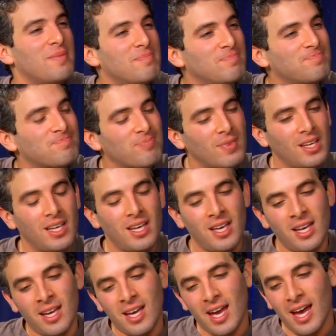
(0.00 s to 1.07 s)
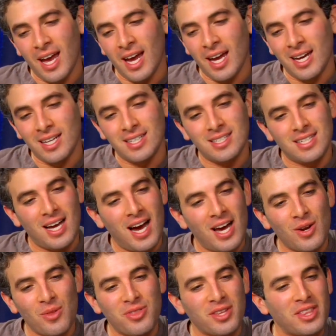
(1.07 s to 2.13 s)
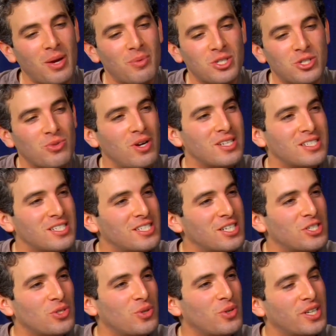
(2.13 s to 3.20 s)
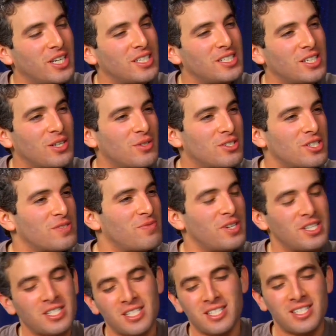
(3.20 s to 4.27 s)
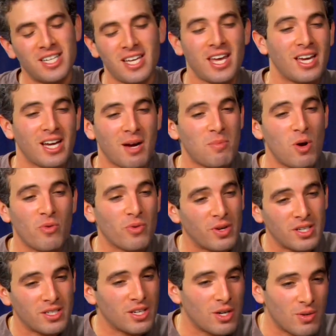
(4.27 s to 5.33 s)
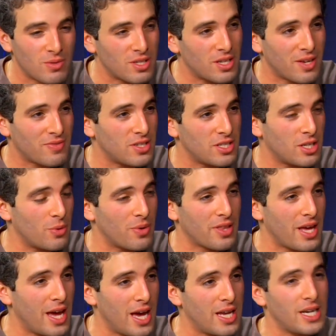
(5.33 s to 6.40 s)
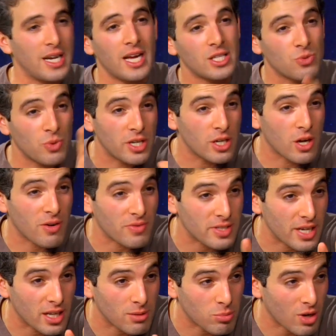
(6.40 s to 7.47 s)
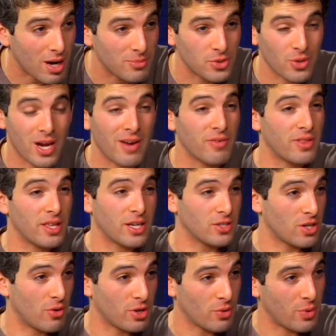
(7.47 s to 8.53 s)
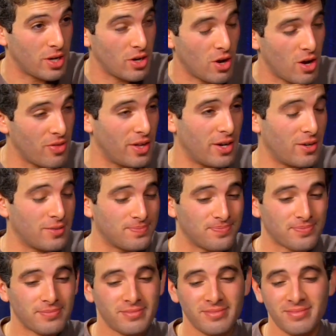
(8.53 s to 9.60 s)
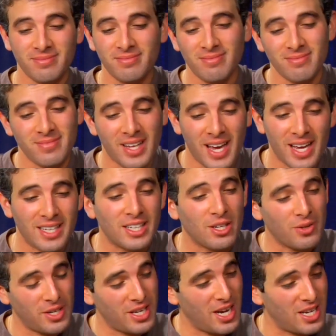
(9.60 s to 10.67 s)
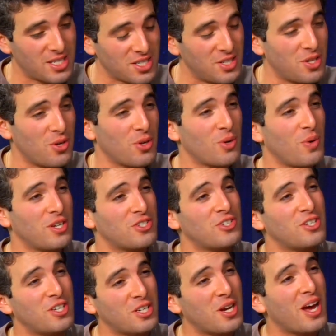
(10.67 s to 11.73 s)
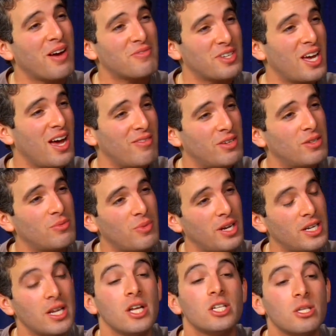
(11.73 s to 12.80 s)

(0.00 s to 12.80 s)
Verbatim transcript: Right. And I don't think they would trust a 6-year-old kid, you know, just finish singing and come over and, you know, you have to deal with Ed, and Ed's reading off a teleprompter. Everything is already written on there. Right. And, you know, he asks you your question, and you have to have it ready.